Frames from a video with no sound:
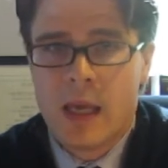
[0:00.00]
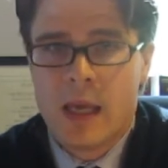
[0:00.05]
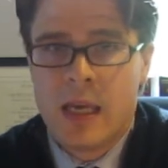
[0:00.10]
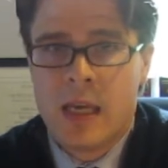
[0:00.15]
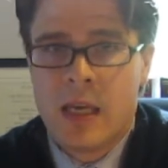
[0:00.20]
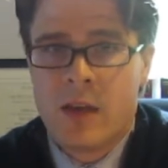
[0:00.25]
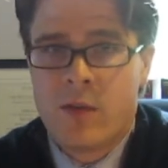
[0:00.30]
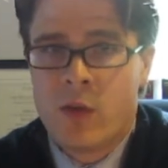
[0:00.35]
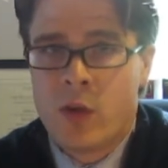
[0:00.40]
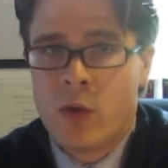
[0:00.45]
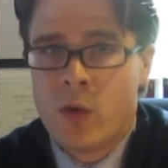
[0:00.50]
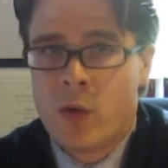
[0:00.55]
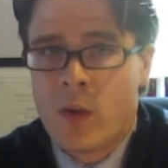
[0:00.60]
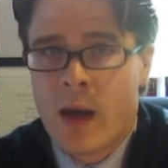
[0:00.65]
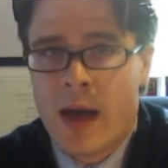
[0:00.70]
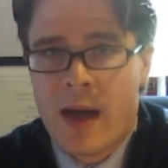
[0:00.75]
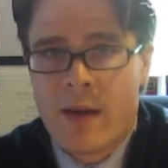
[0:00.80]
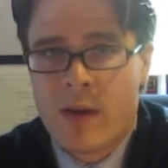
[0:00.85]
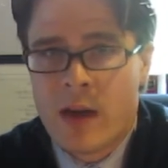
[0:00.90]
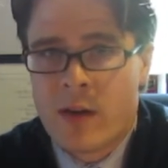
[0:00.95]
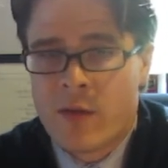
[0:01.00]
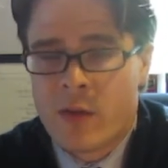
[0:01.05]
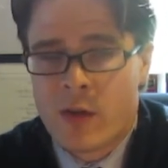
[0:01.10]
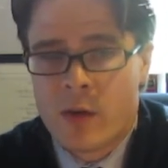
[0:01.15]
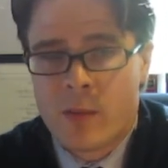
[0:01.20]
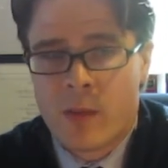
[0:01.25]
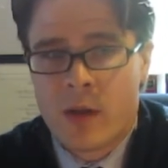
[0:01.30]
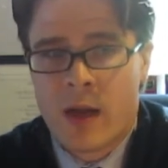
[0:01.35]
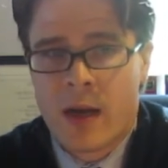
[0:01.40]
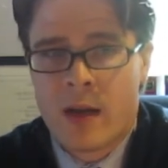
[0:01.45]
If you have ever
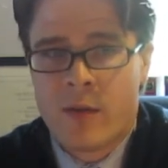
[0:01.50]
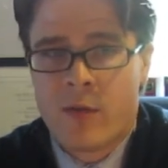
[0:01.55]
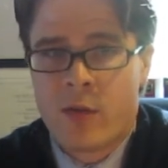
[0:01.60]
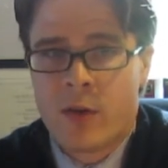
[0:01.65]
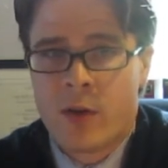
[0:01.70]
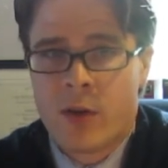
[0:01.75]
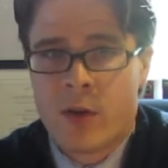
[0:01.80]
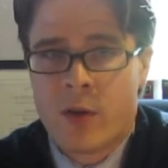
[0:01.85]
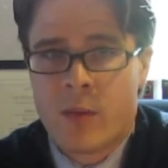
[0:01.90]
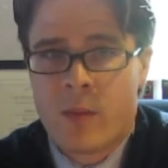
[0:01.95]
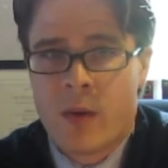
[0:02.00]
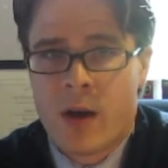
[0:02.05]
applied for a loan